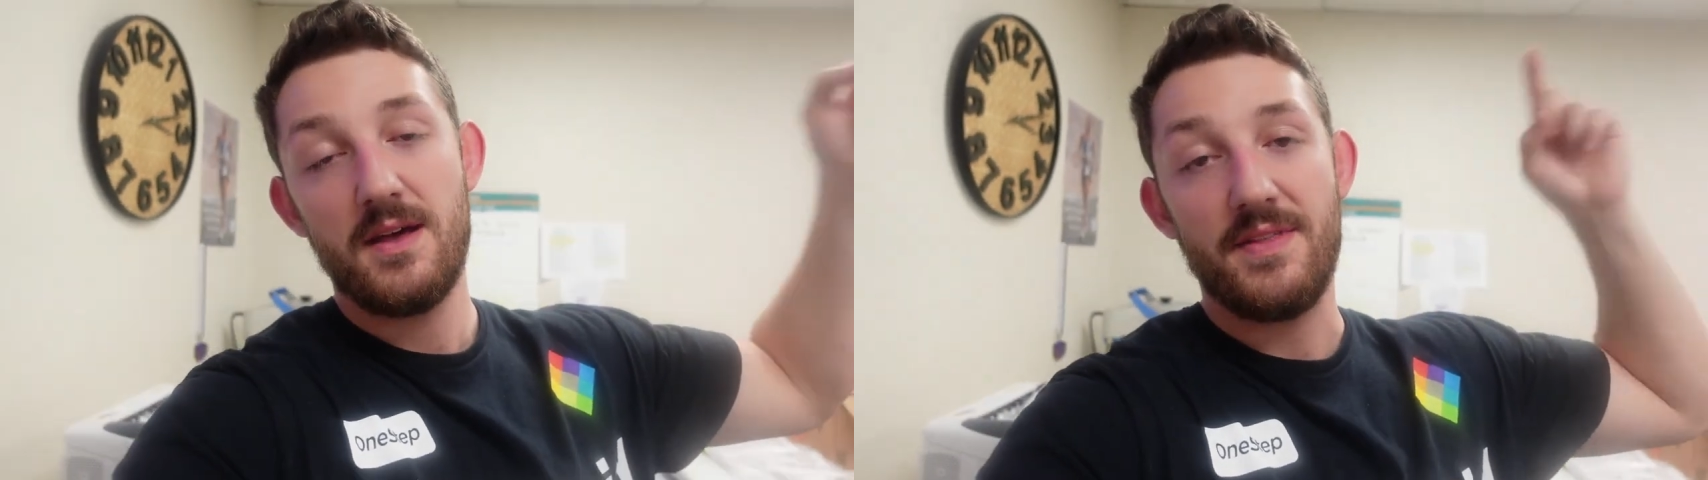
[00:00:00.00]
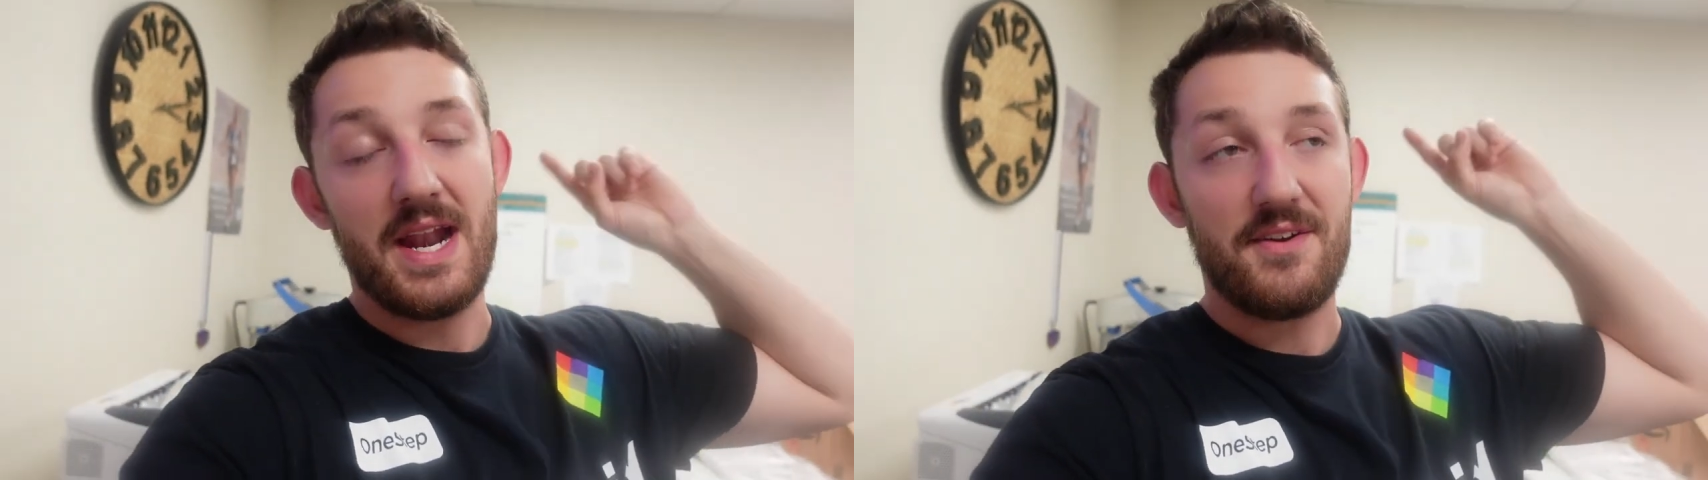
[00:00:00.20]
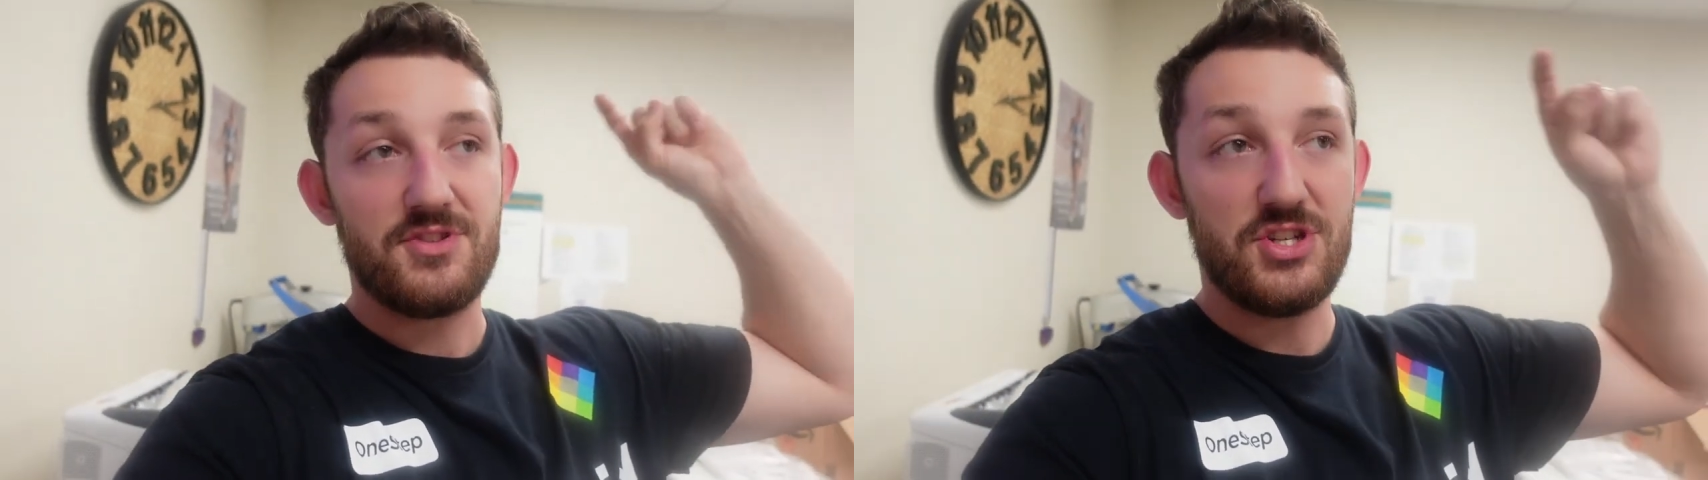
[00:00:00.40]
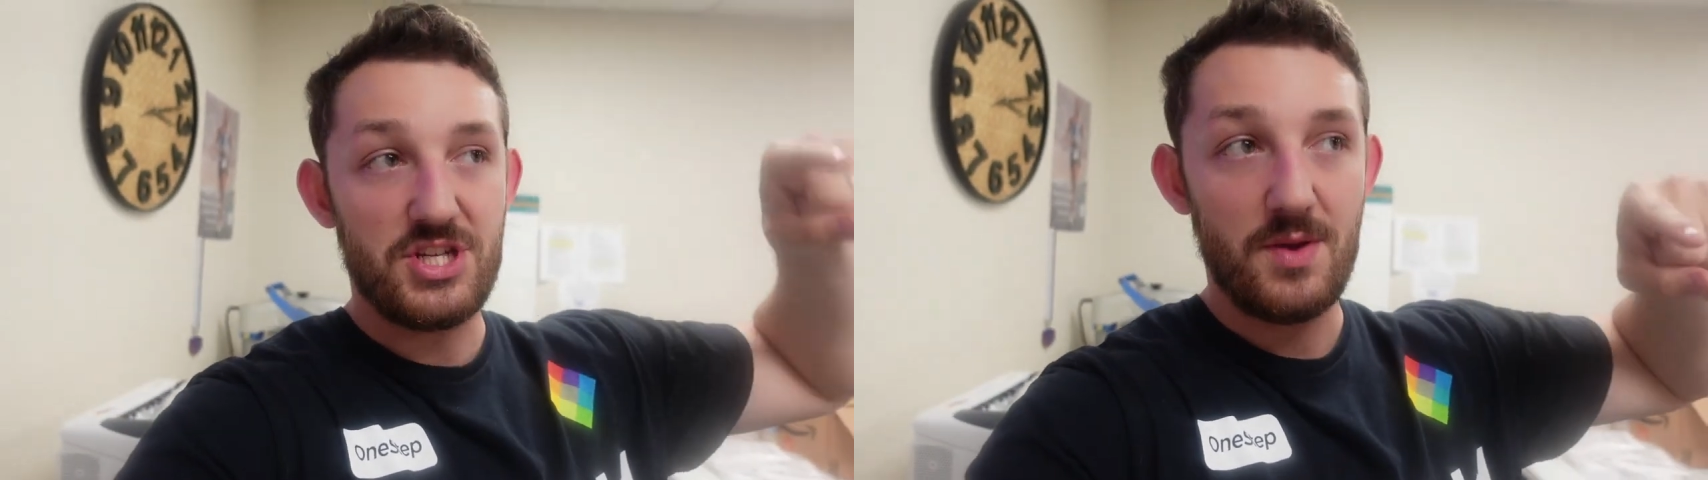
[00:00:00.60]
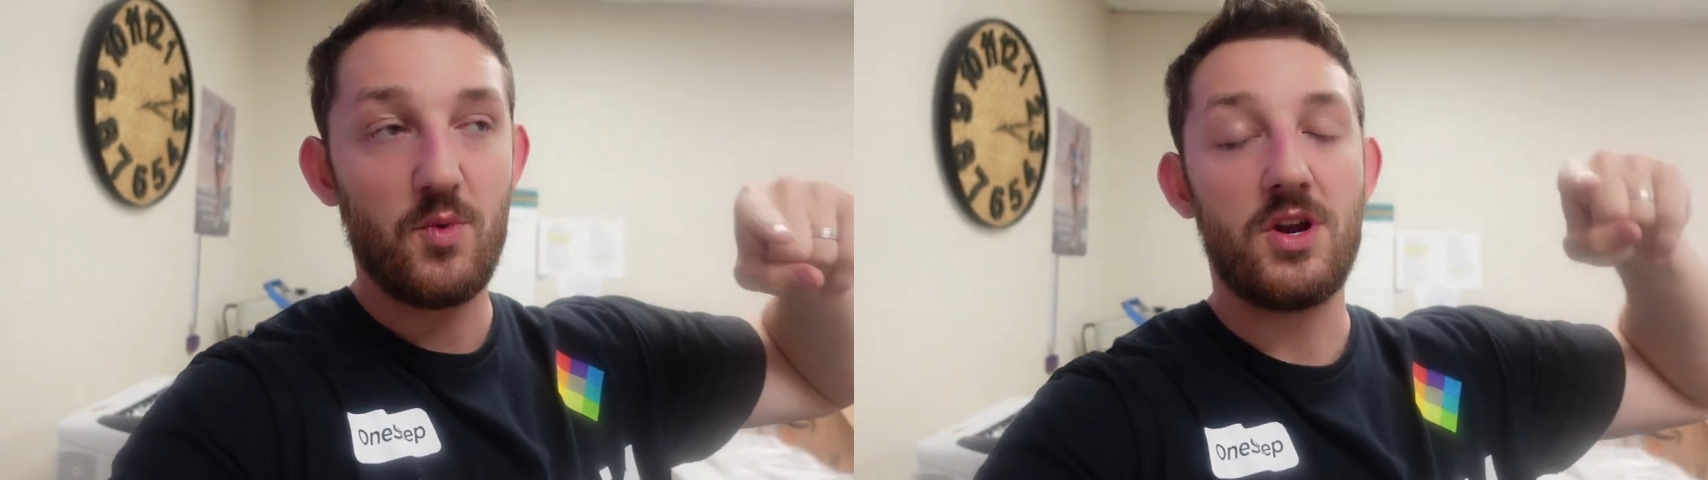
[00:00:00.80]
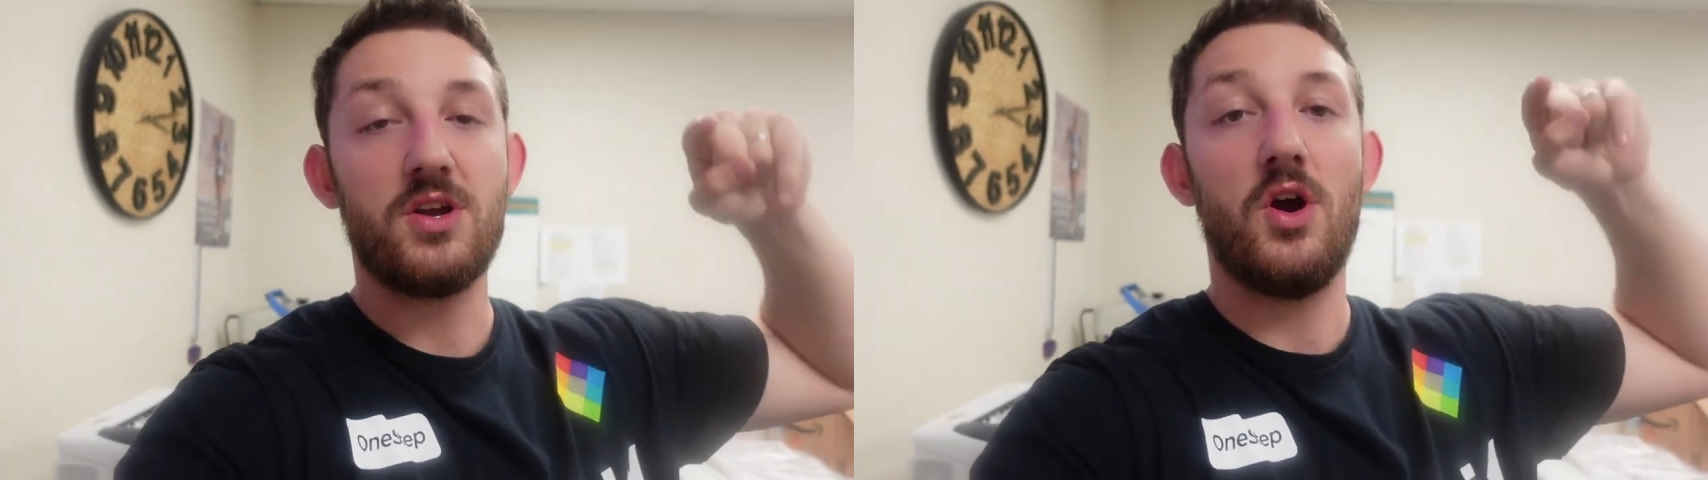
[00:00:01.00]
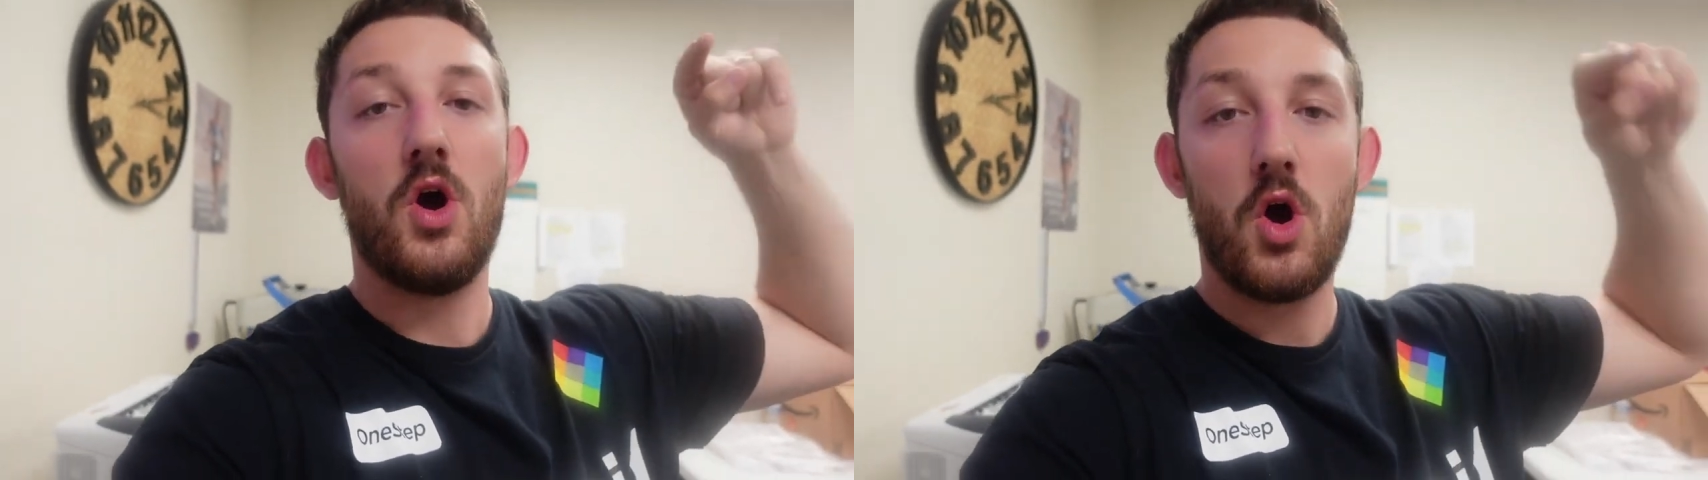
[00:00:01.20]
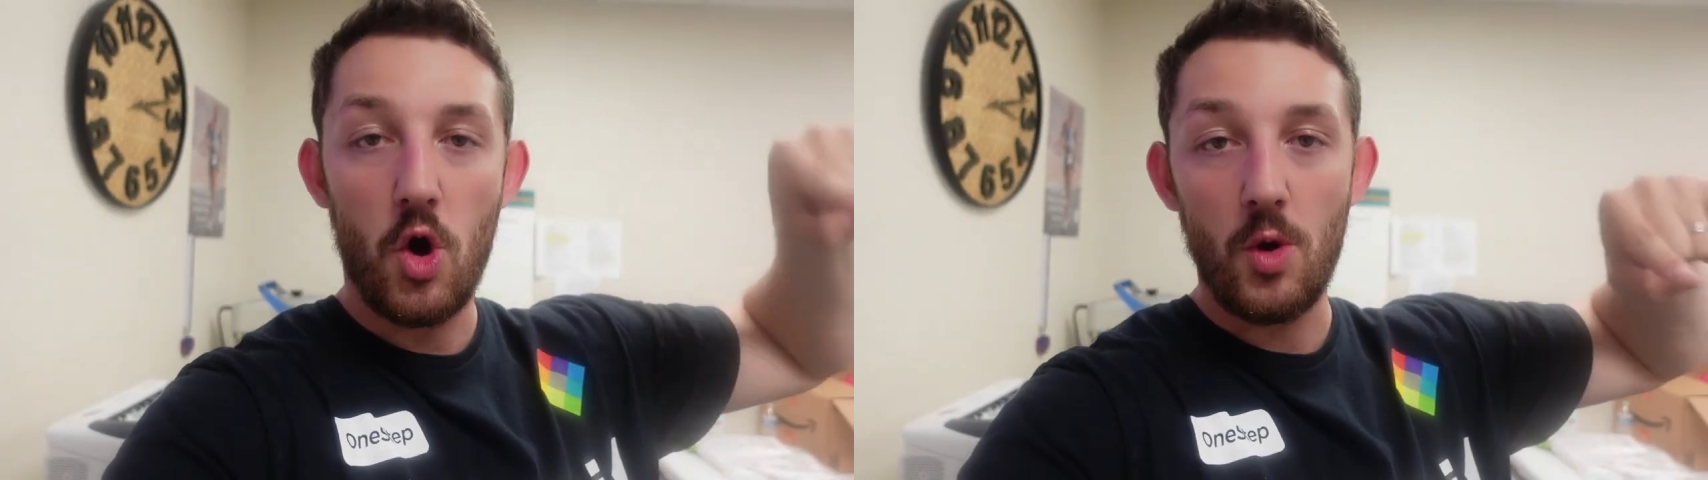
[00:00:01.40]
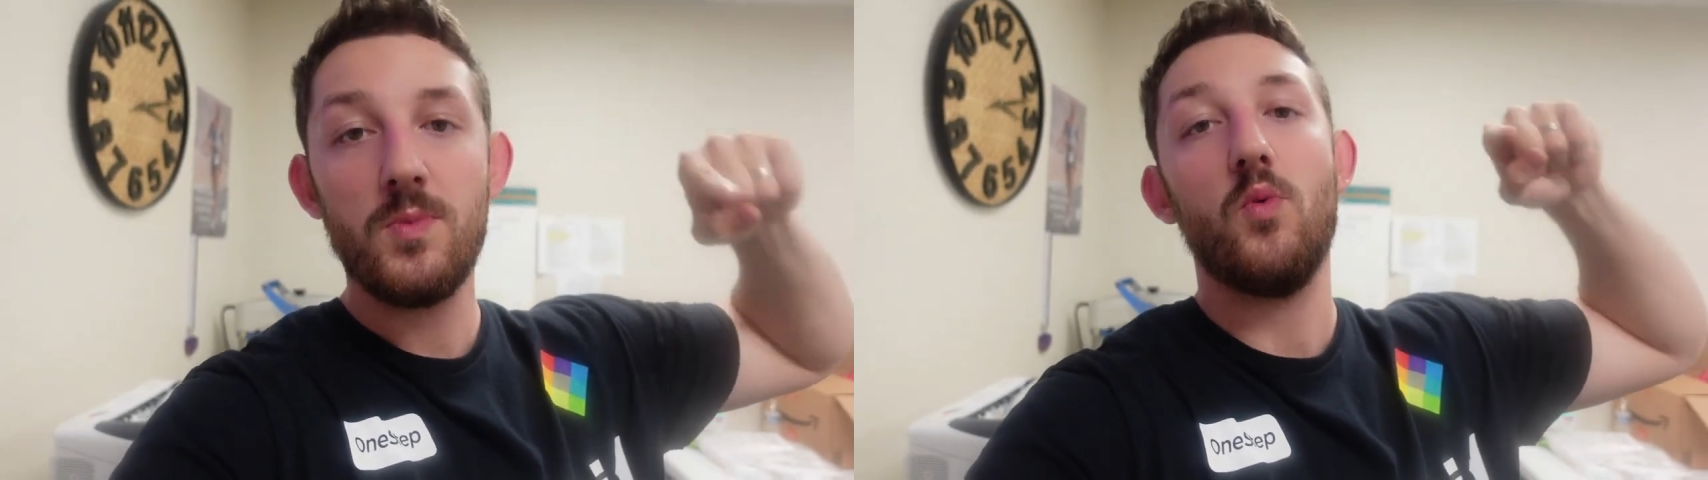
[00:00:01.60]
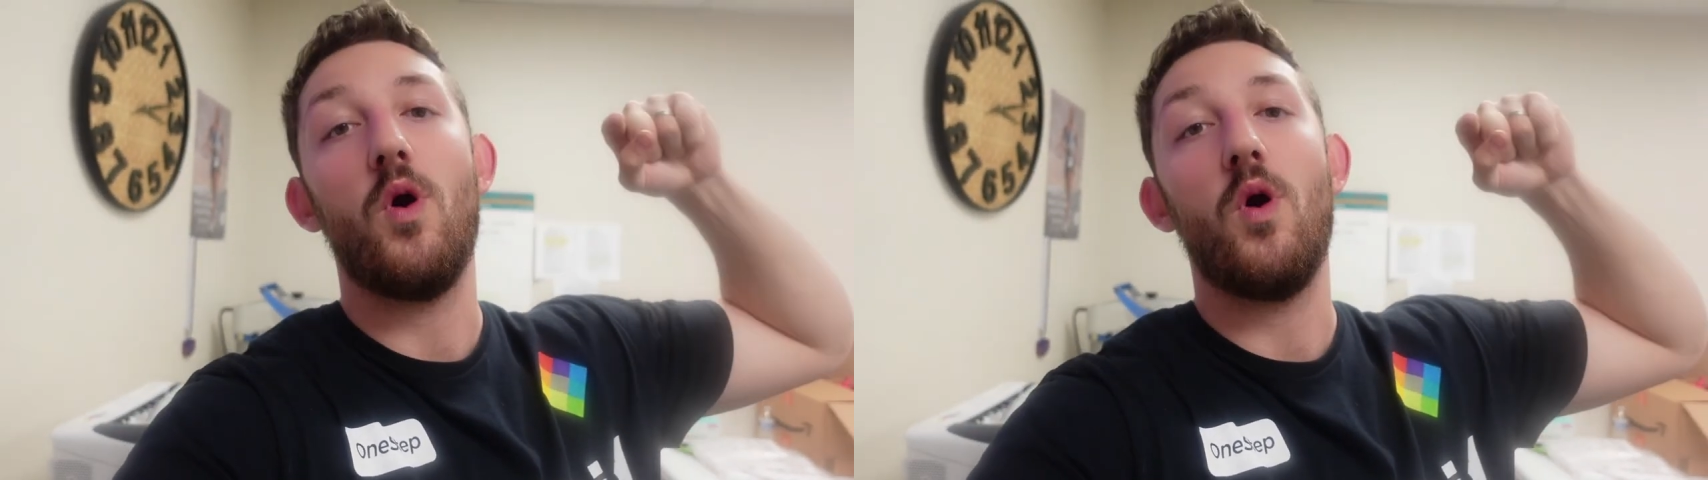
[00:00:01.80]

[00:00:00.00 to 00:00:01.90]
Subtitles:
Then after the gym, we're going to go home,